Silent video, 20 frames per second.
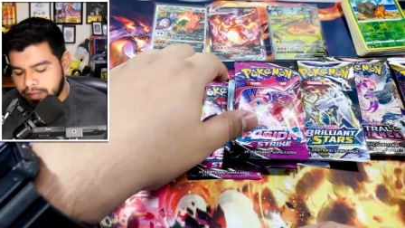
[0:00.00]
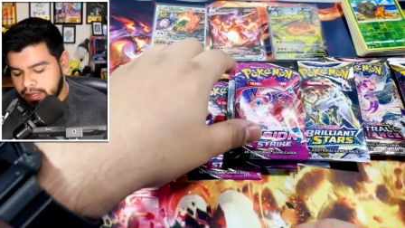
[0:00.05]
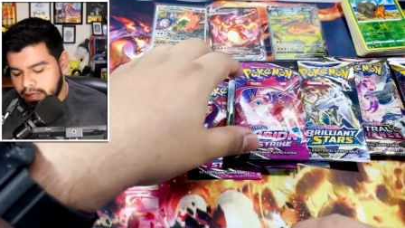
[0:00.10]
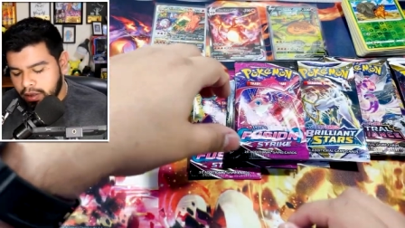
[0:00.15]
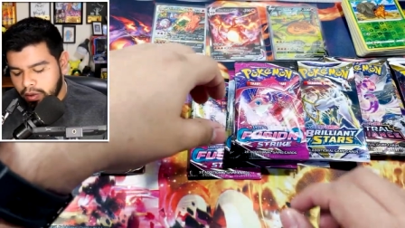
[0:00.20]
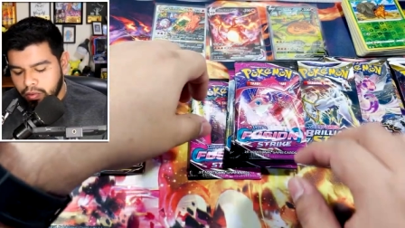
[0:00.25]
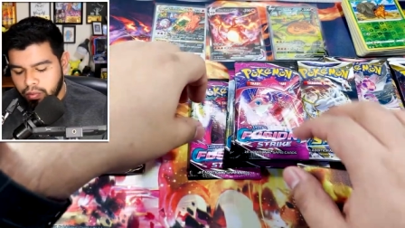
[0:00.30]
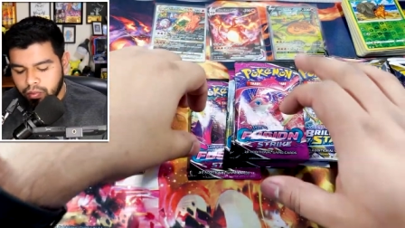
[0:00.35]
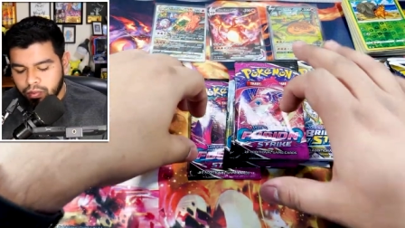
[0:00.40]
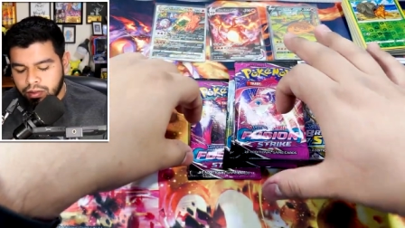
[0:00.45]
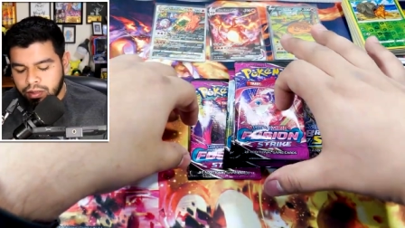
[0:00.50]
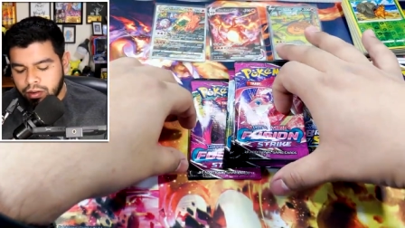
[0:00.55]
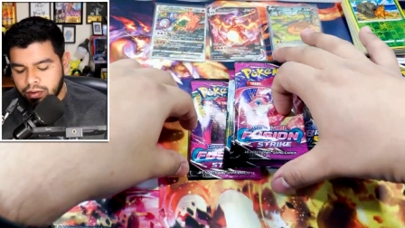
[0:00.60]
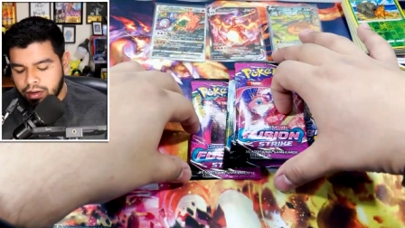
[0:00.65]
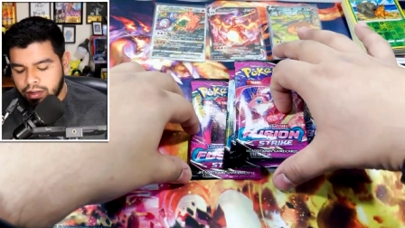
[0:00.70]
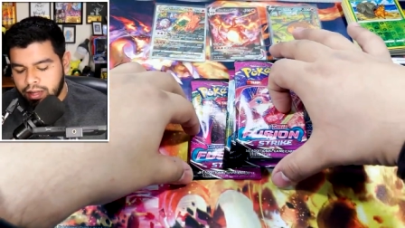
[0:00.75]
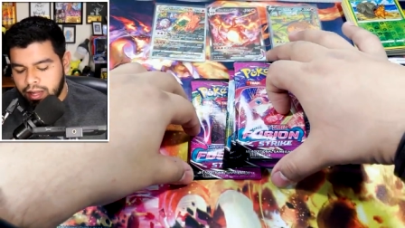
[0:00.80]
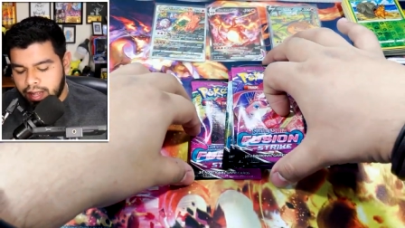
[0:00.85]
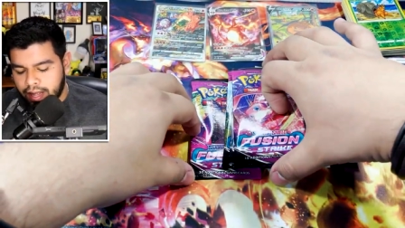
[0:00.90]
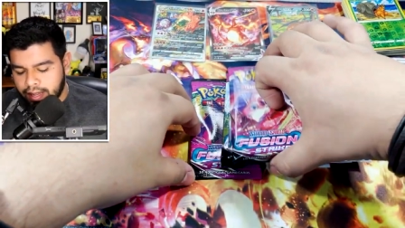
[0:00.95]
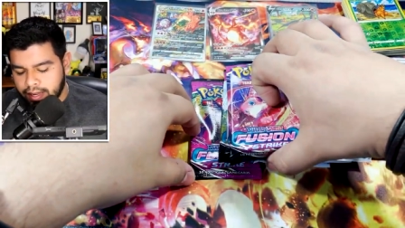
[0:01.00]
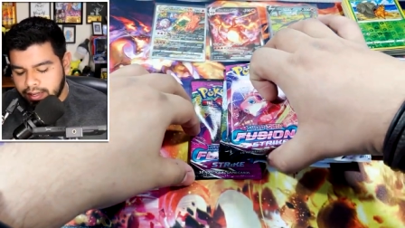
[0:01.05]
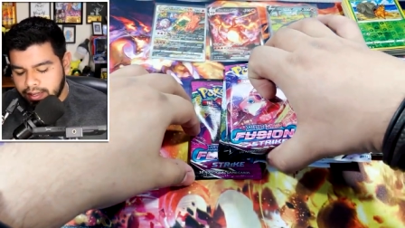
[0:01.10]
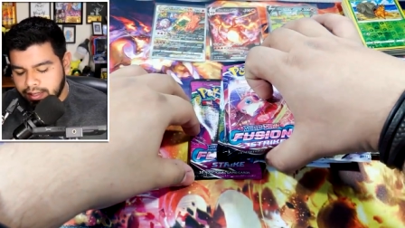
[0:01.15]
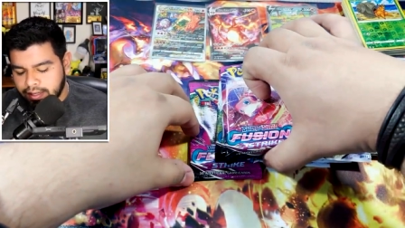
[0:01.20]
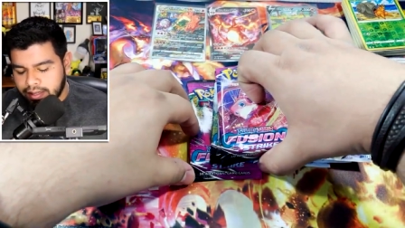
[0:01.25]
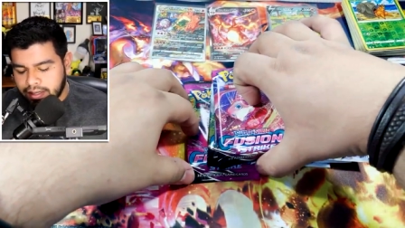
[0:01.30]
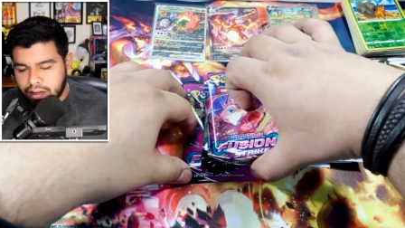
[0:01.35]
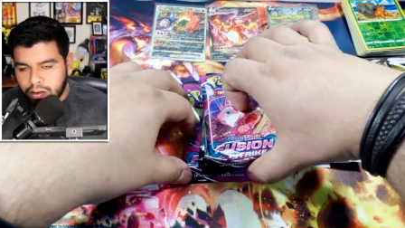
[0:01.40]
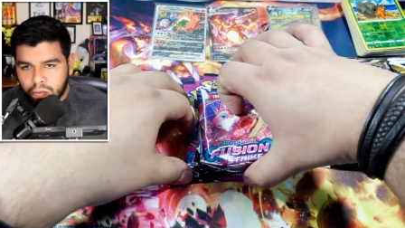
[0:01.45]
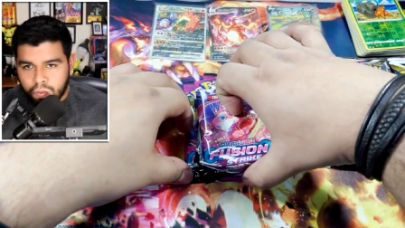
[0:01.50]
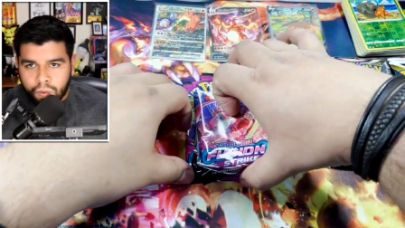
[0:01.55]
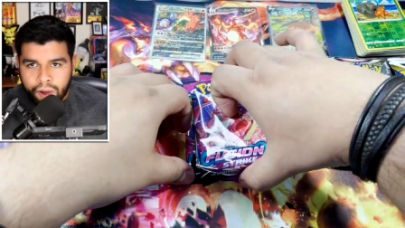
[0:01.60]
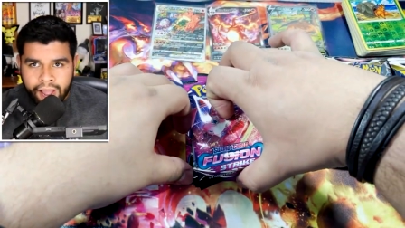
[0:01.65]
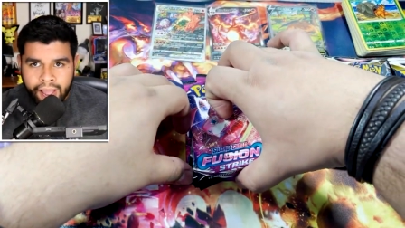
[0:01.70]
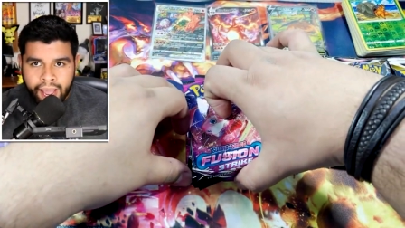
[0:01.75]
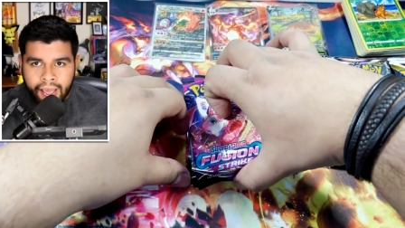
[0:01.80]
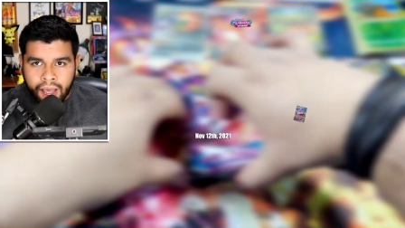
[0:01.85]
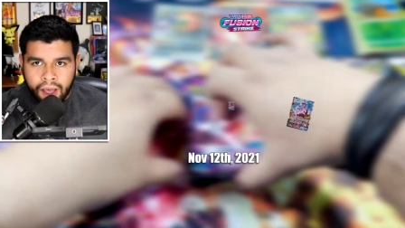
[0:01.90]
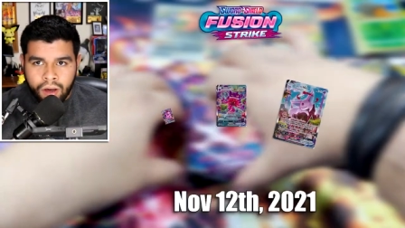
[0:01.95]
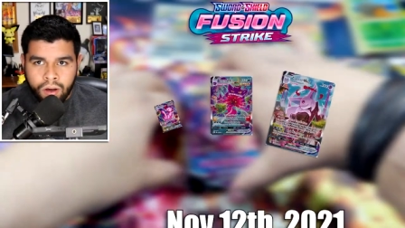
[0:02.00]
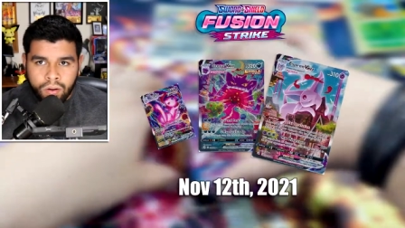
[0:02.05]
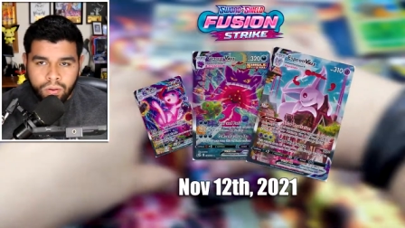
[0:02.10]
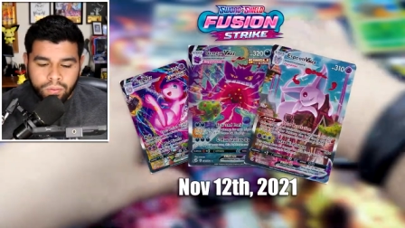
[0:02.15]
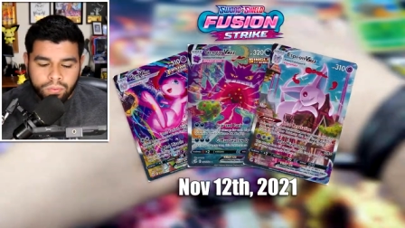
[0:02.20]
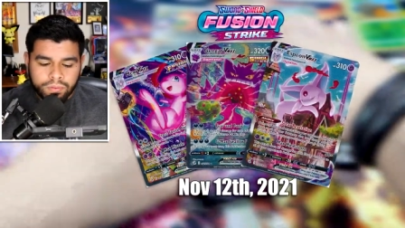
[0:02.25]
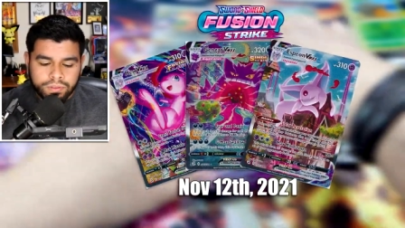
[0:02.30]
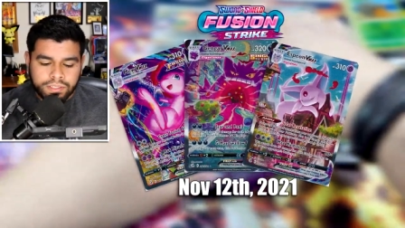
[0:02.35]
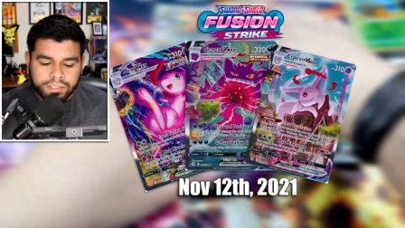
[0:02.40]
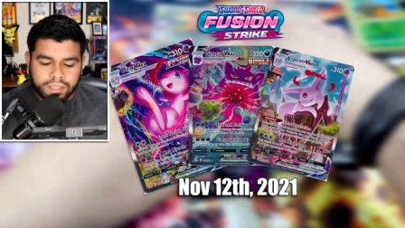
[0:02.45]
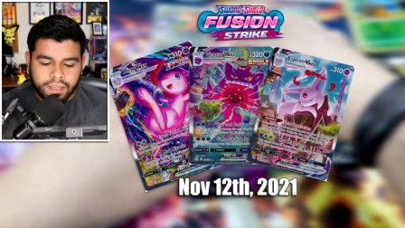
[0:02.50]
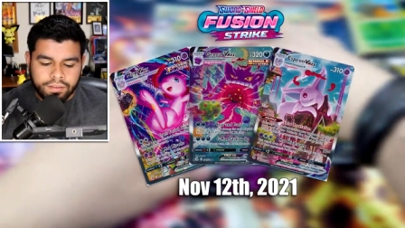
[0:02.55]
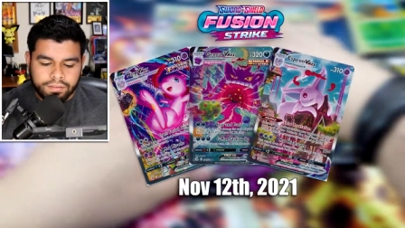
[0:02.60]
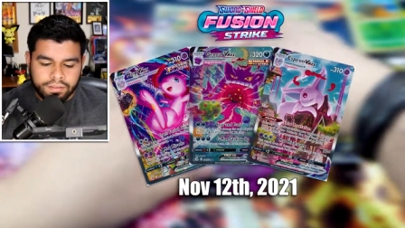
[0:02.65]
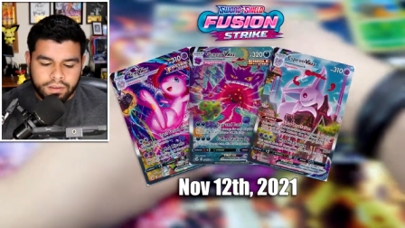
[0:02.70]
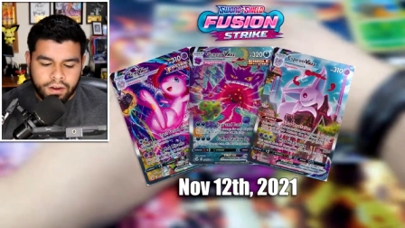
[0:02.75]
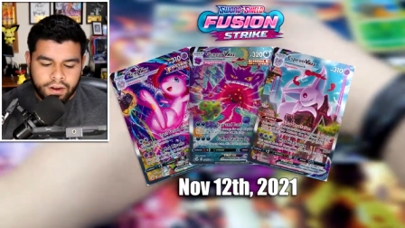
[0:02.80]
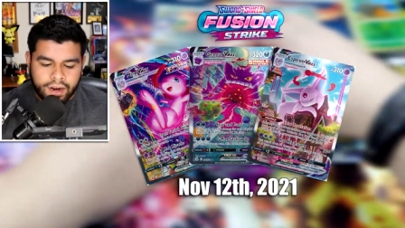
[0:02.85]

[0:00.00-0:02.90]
No, none of that. Wow. Stuff.